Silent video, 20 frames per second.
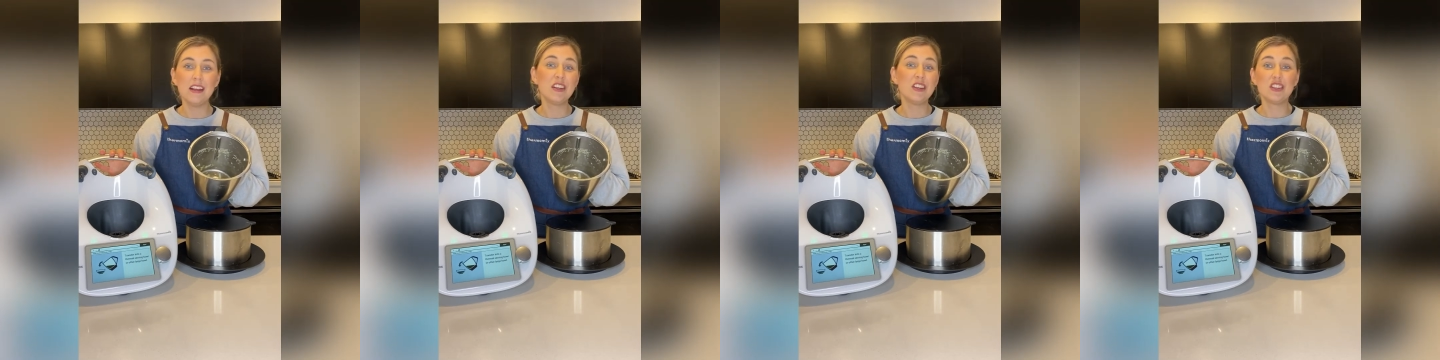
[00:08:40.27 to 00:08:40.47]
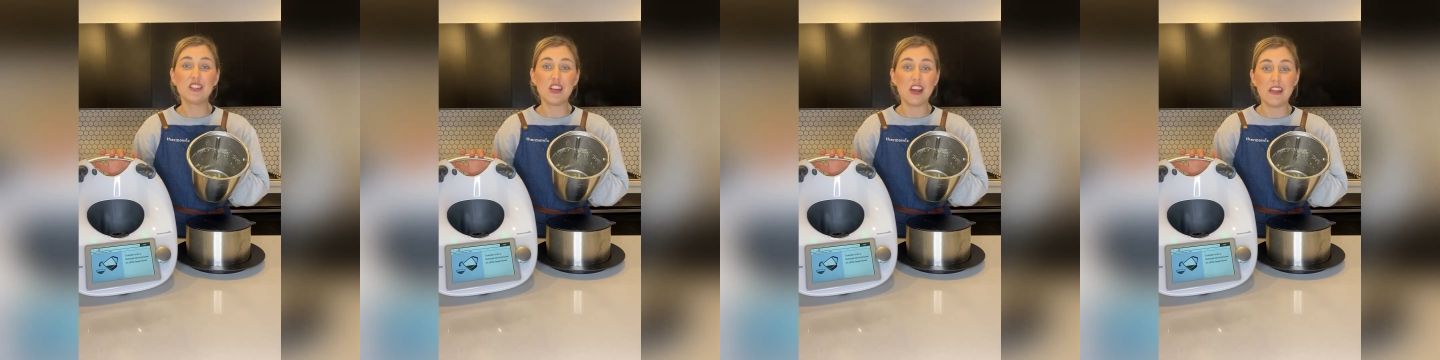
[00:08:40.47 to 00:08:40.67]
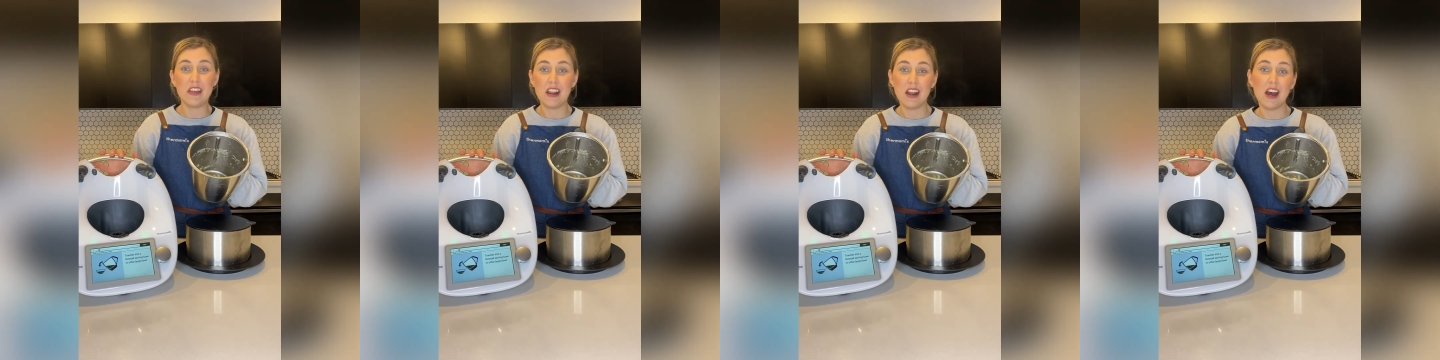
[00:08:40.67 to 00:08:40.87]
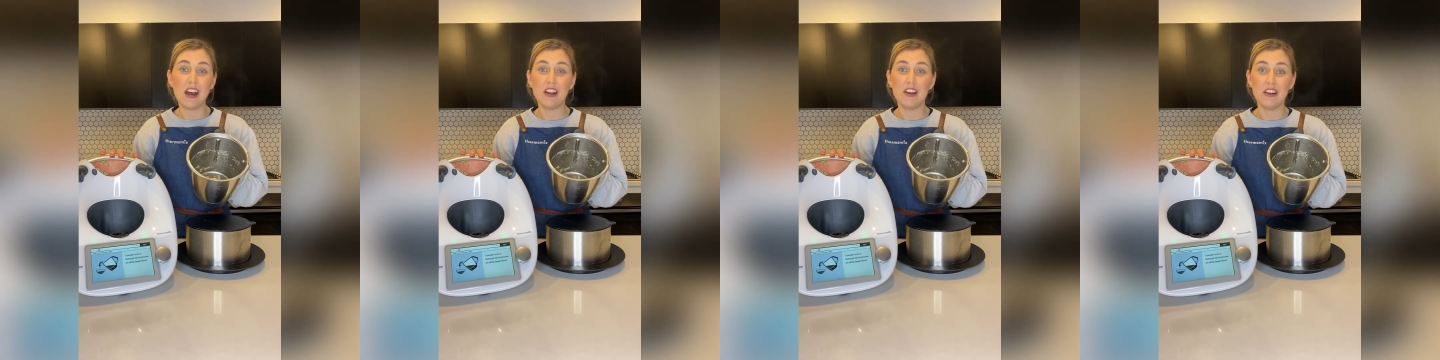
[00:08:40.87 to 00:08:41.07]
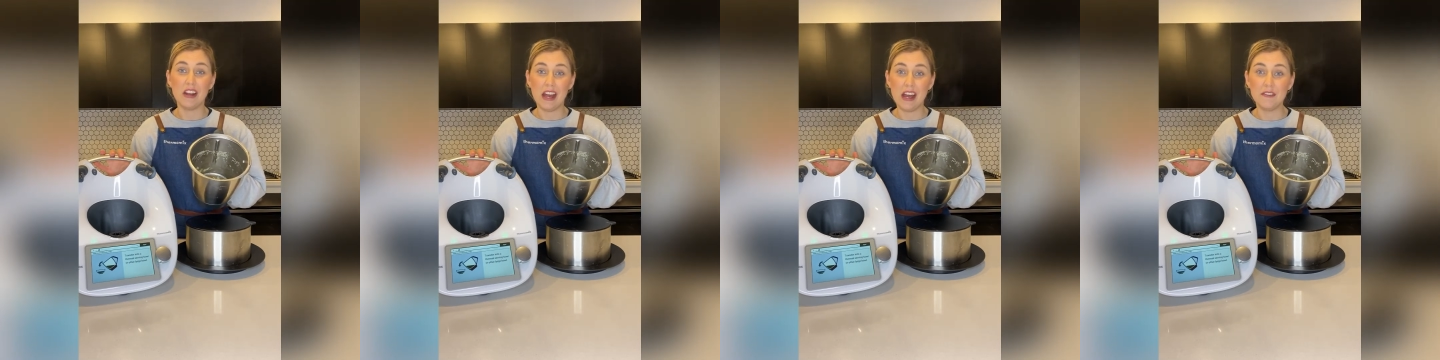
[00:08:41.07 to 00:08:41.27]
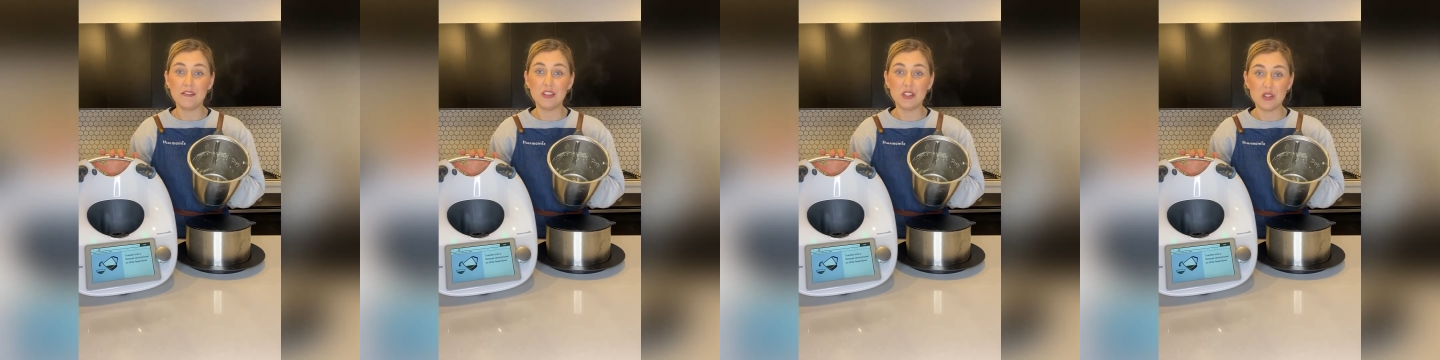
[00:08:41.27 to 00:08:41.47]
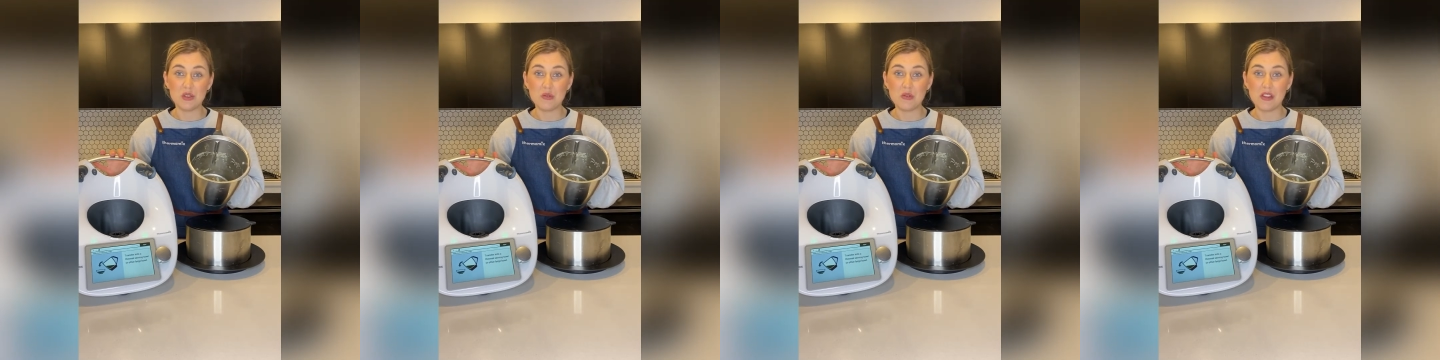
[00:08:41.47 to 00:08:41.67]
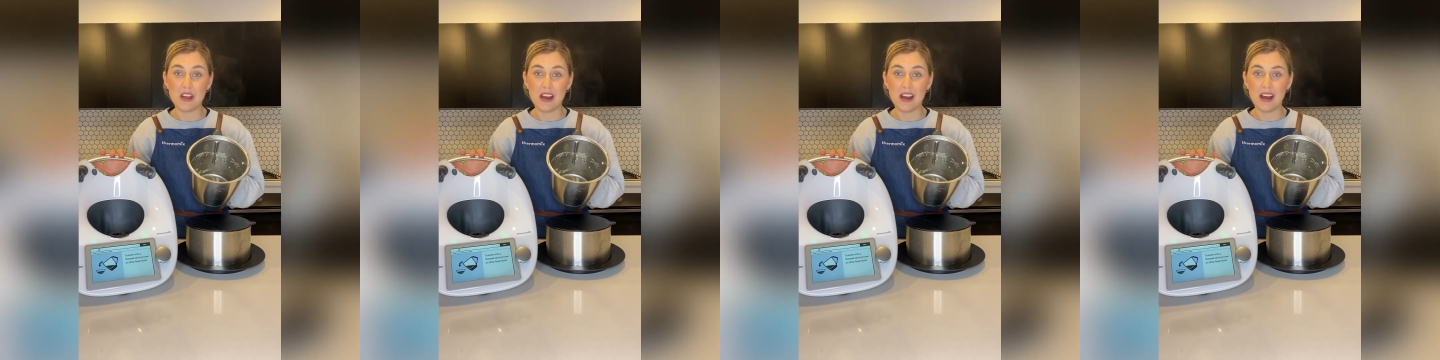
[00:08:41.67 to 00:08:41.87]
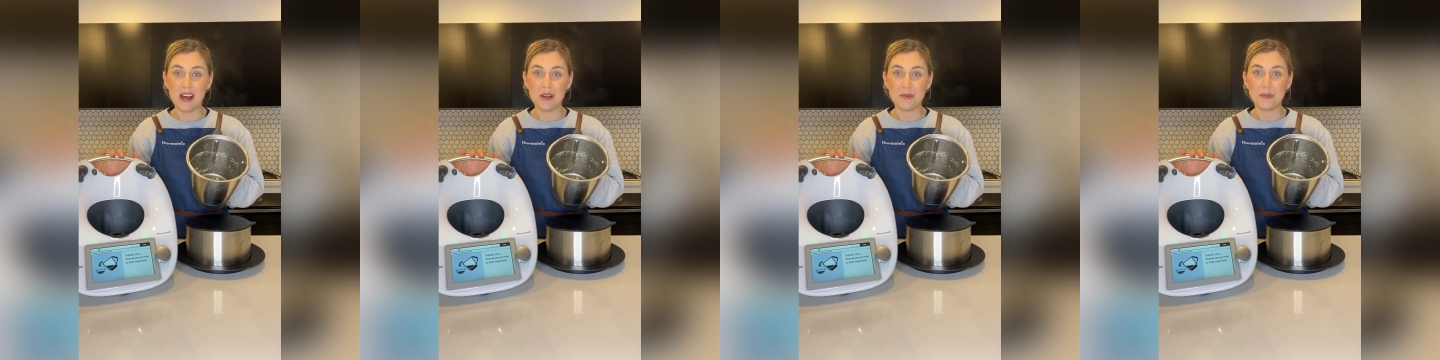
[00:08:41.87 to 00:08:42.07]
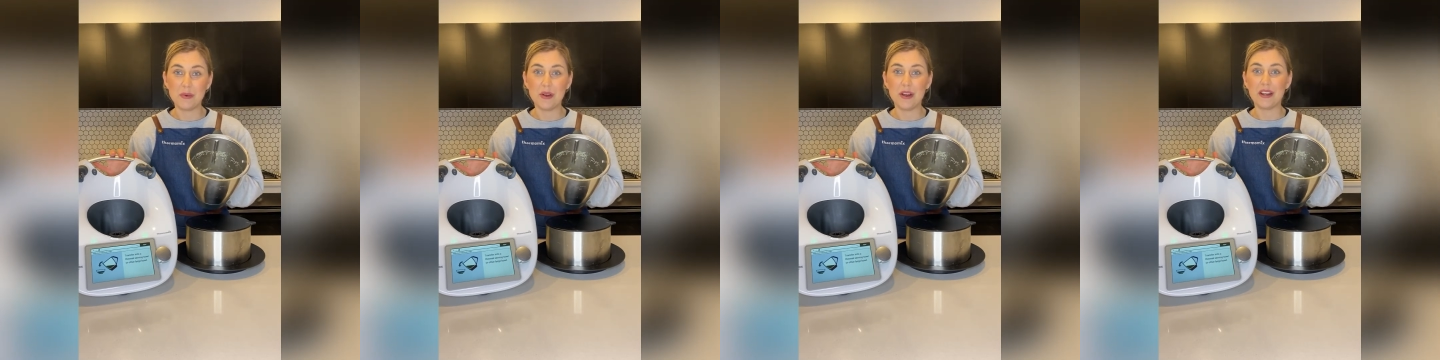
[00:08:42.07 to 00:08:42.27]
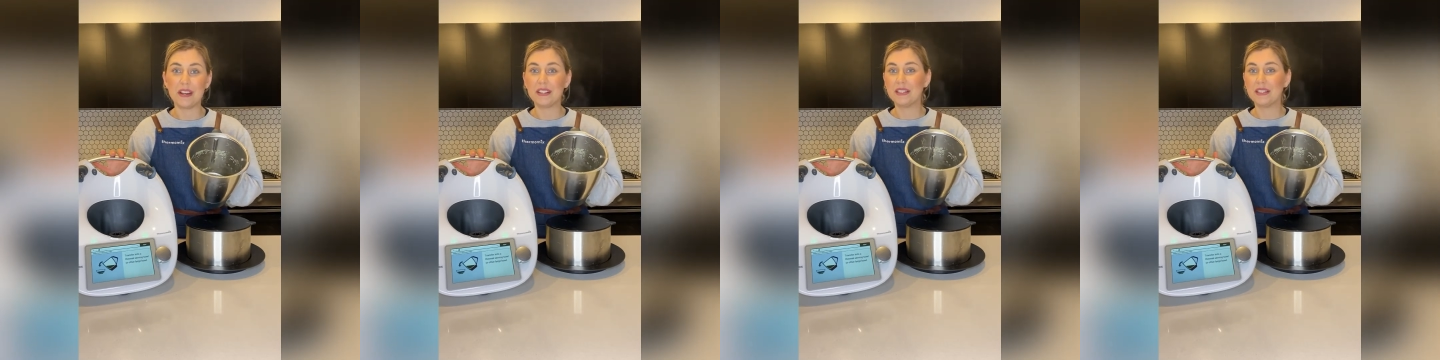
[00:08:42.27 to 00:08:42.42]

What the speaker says: so that I don't have to do all the hard work.